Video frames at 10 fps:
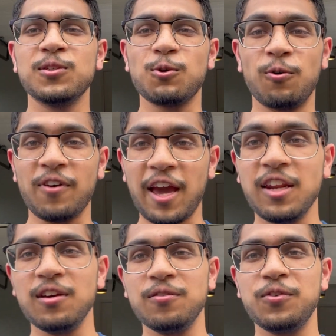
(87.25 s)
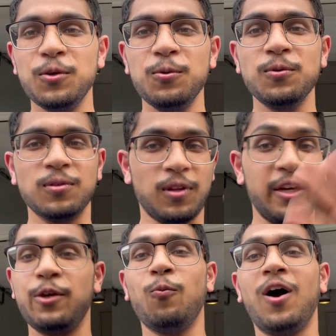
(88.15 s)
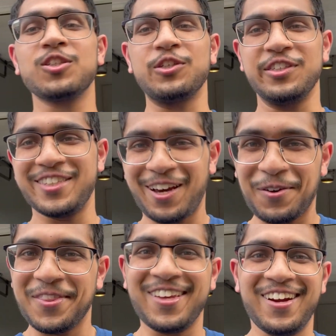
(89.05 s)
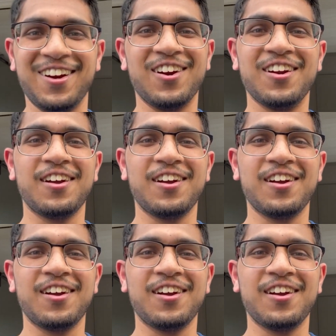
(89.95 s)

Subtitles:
So if any of you lucky watchers out there